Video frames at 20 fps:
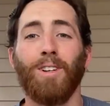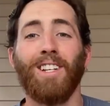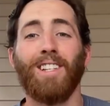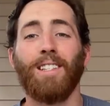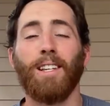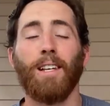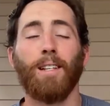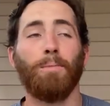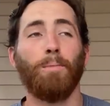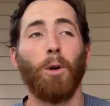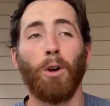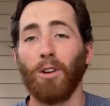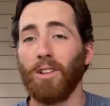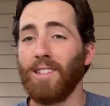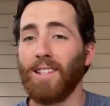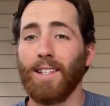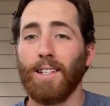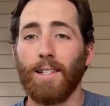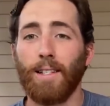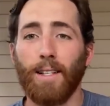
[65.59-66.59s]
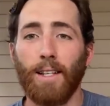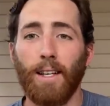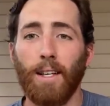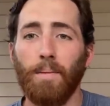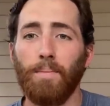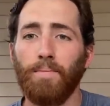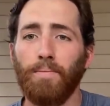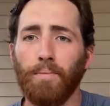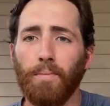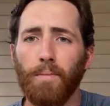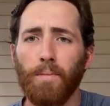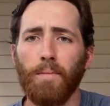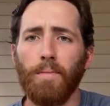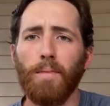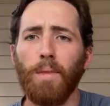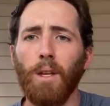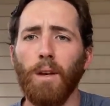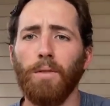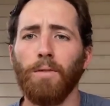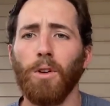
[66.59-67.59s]
He says, Mark 16,
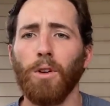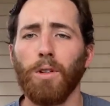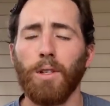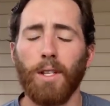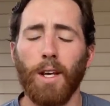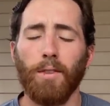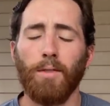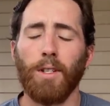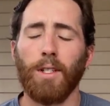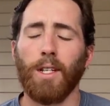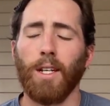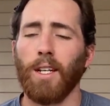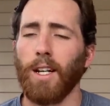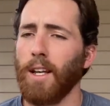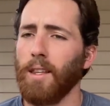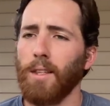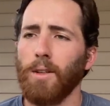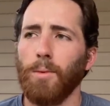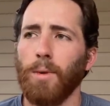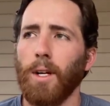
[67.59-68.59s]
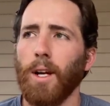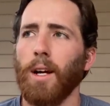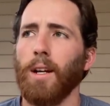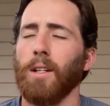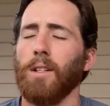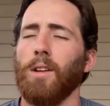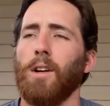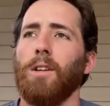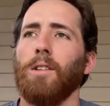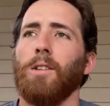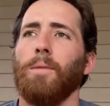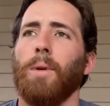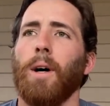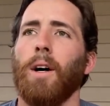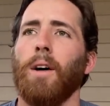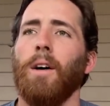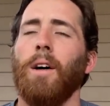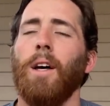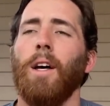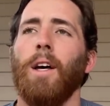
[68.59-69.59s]
verse 17, I think we kind of talked
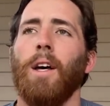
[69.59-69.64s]
about,